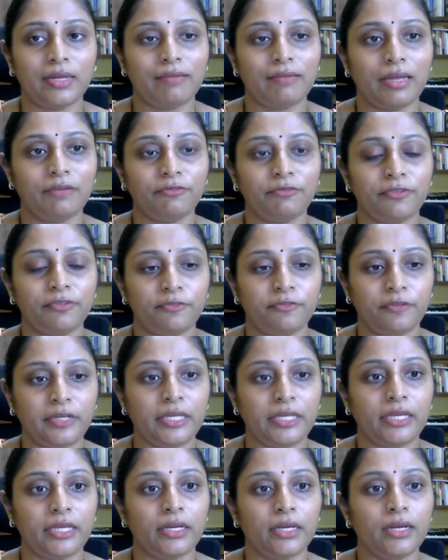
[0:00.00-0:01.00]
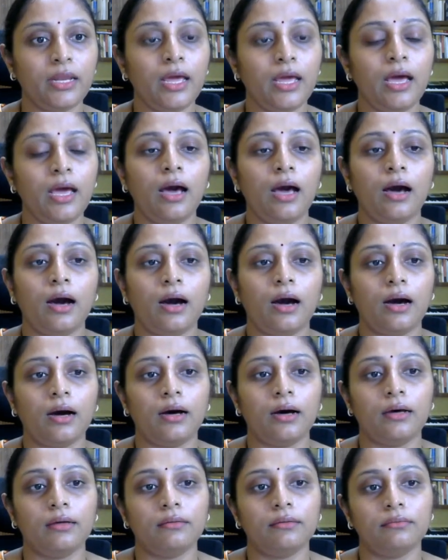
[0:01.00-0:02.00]
and 15,
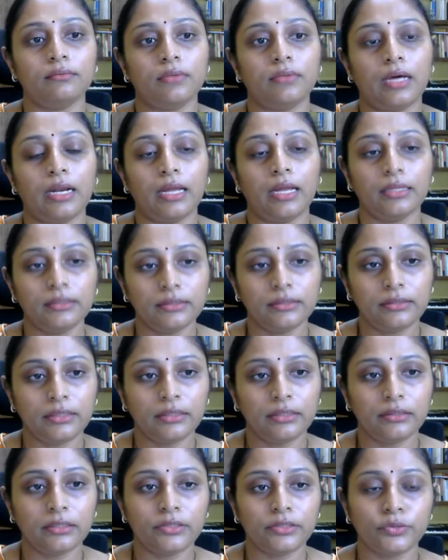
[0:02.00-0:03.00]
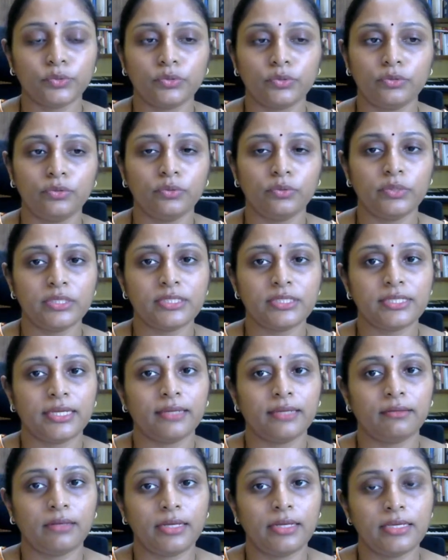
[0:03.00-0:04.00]
another thing that you could do is take
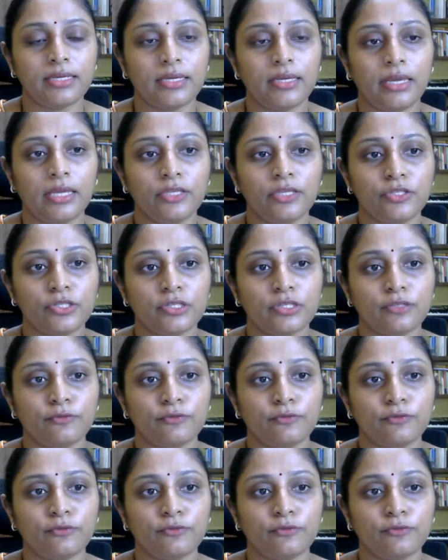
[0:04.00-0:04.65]
3 inches,